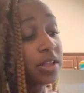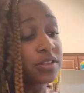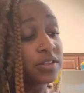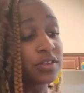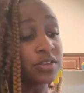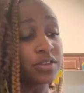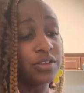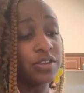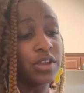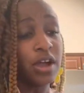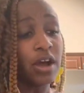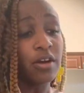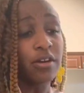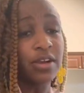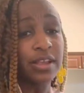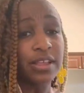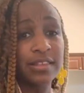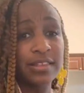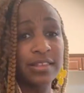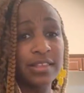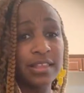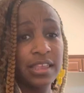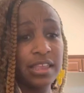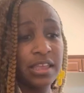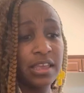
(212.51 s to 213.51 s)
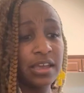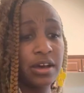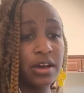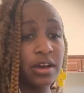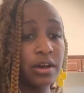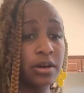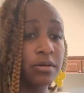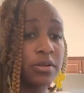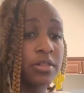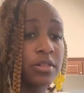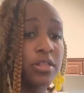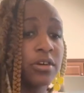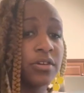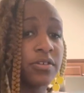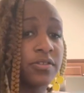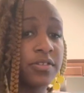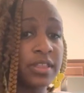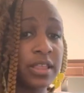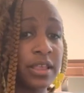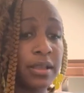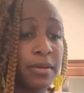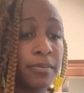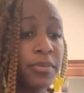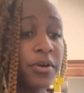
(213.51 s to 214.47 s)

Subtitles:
so y'all can see it up close and